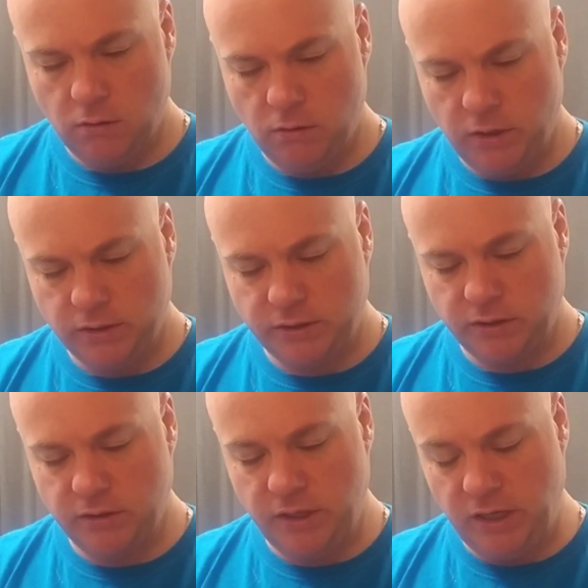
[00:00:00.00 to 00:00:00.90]
All right,
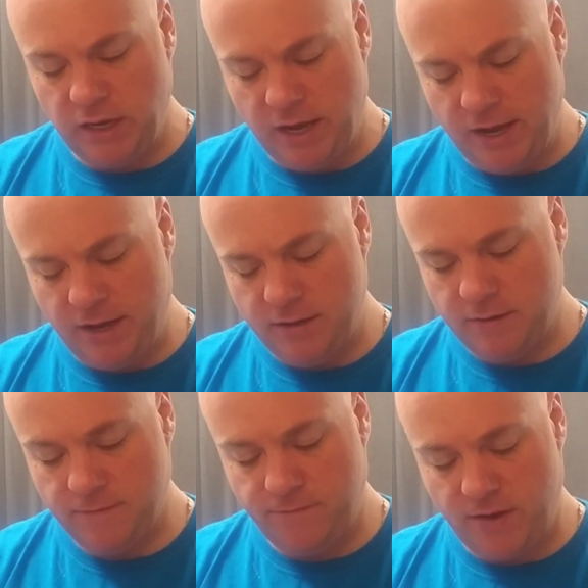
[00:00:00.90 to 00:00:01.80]
the uh,
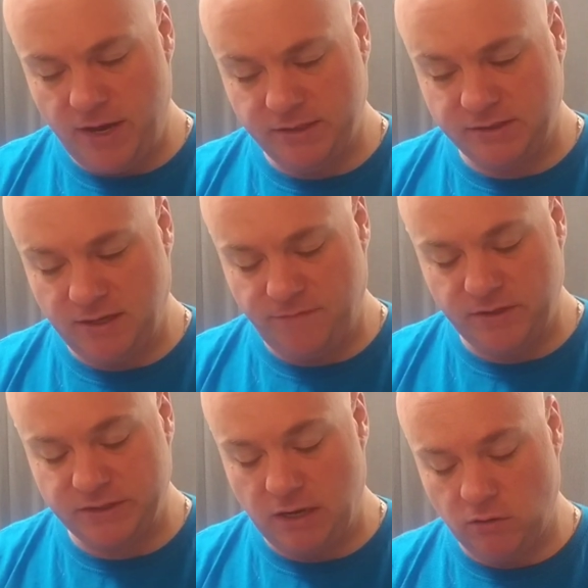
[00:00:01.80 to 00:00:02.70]
fine stuff
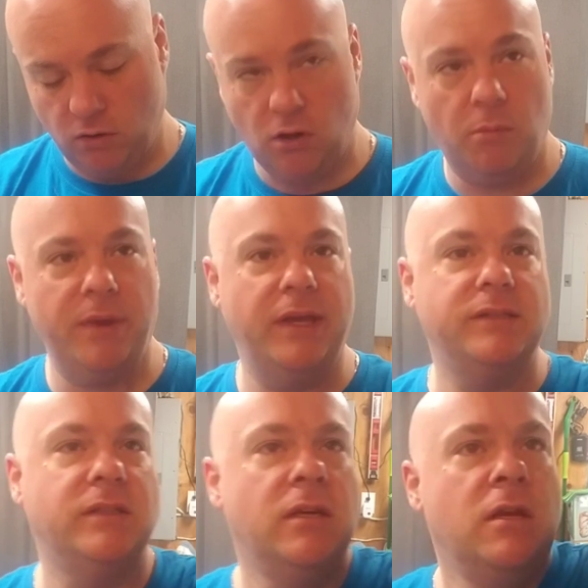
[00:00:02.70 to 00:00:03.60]
is alcohol
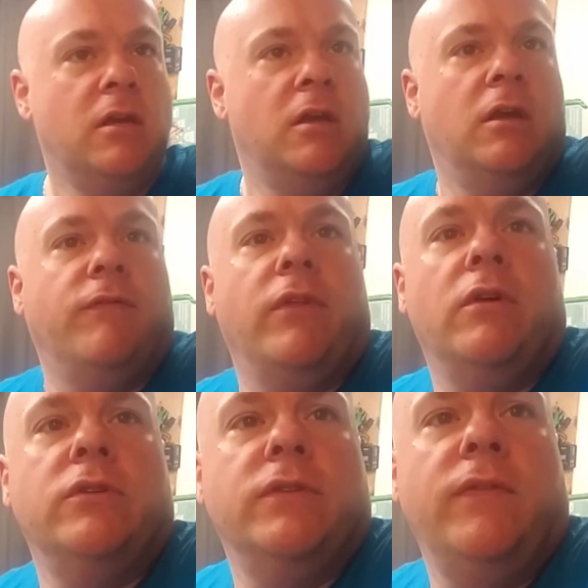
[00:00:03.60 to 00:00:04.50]
based for
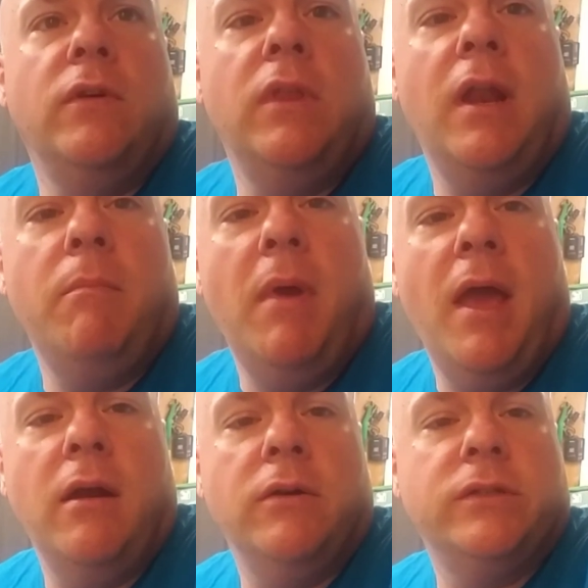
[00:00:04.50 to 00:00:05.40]
those of you that it
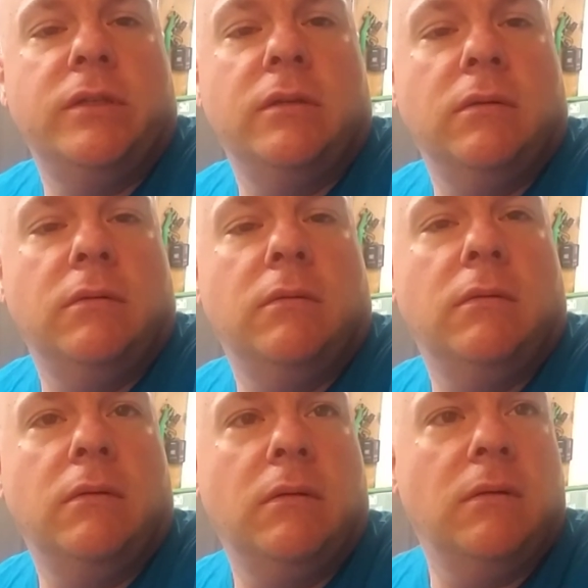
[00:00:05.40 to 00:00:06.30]
matters.
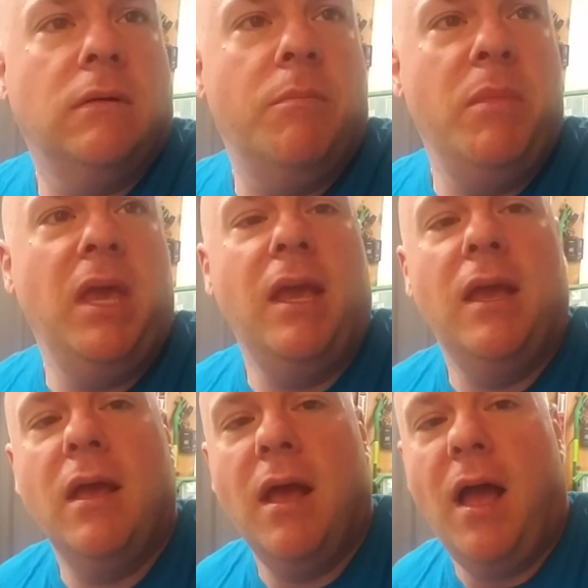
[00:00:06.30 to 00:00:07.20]
Me,
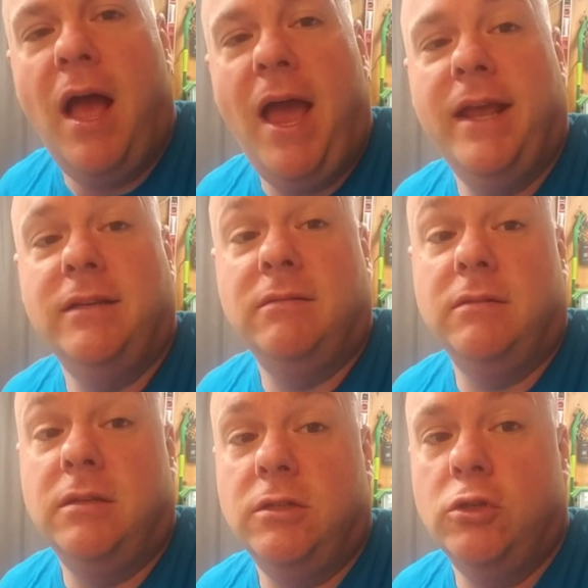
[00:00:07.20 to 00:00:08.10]
I
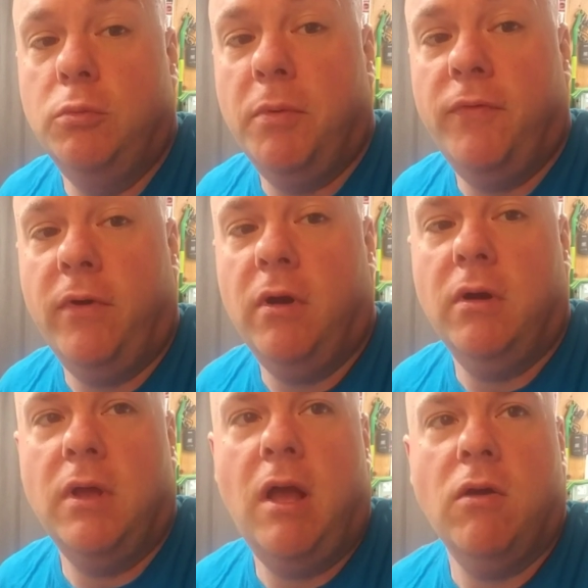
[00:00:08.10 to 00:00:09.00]
do
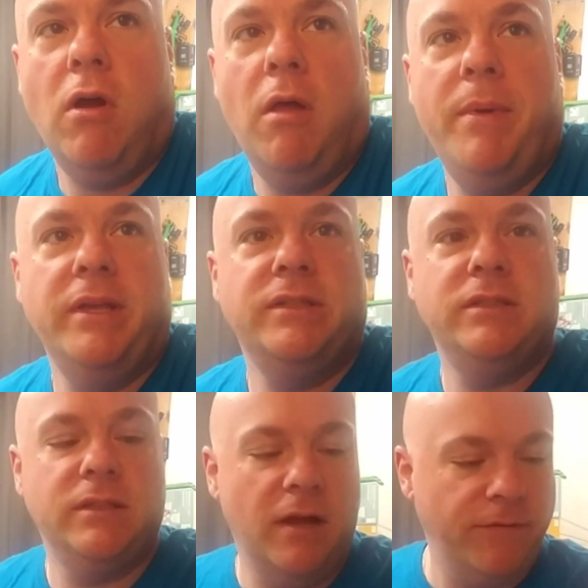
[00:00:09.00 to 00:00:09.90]
prefer alcohol
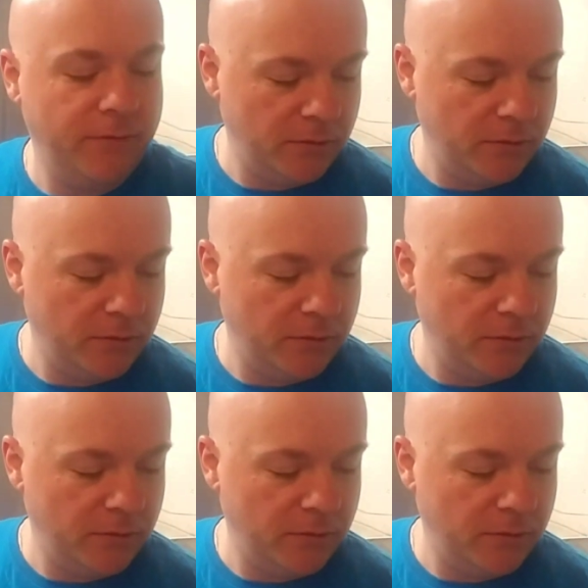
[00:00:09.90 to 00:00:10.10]
based stuff,